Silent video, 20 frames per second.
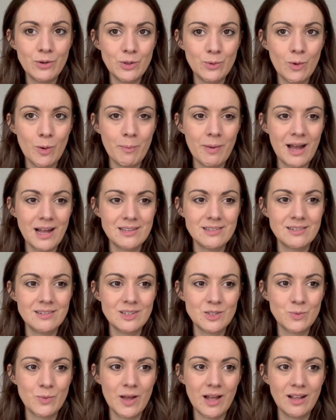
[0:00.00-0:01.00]
you want pattern
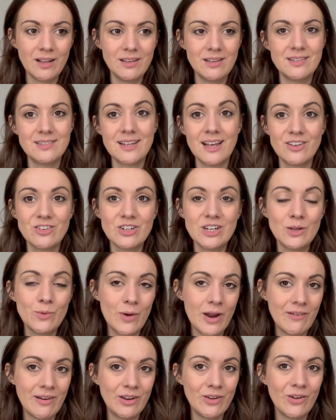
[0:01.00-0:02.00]
as well. It's actually
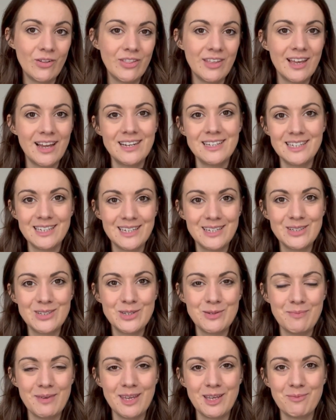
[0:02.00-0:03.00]
where I got the idea
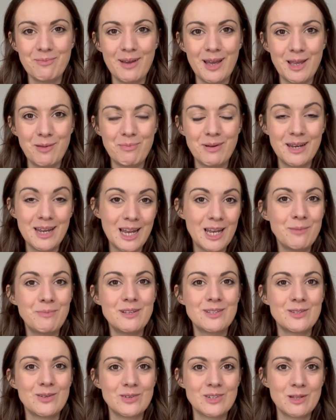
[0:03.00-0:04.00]
to make my Penelope
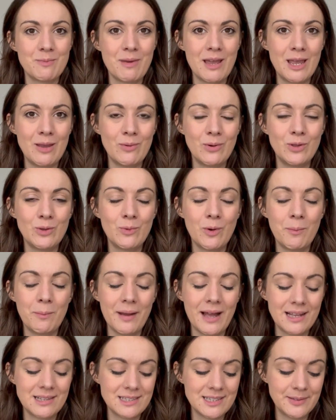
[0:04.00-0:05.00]
socks a pay what you want
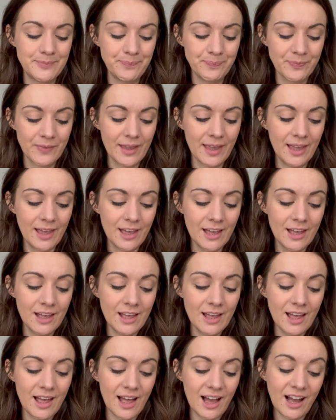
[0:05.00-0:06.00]
pattern.
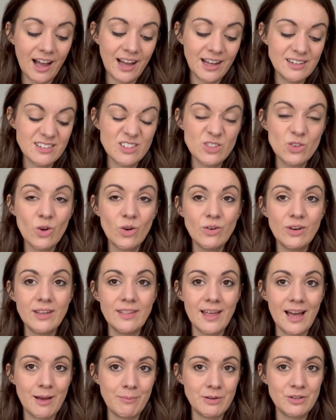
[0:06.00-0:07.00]
And not only
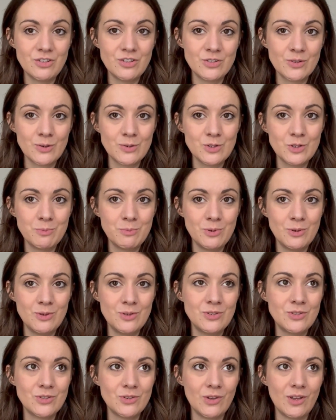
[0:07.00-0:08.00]
that, but she's also
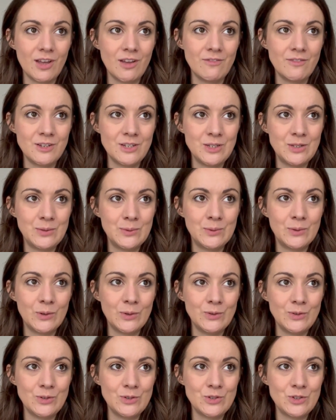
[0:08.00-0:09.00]
put a video
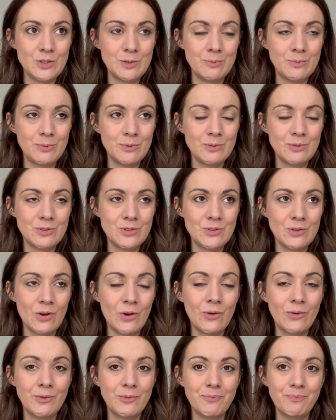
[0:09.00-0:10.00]
on YouTube
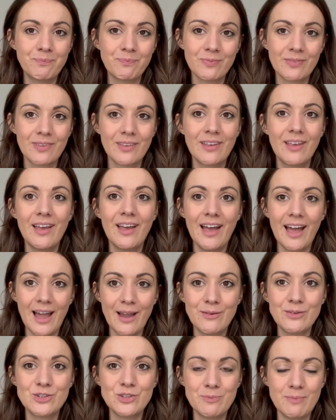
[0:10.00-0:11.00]
on
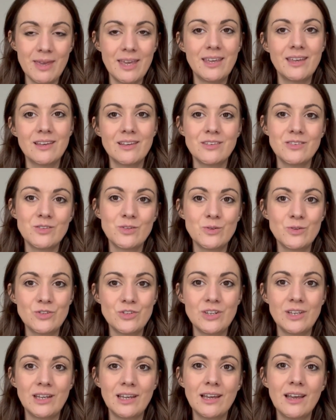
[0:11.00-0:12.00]
how to make it, so
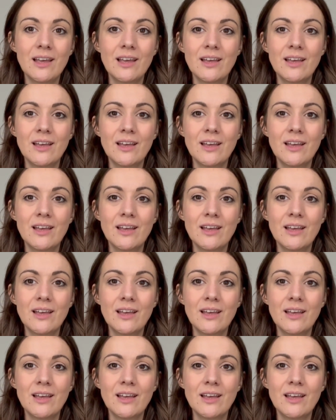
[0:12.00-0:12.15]
she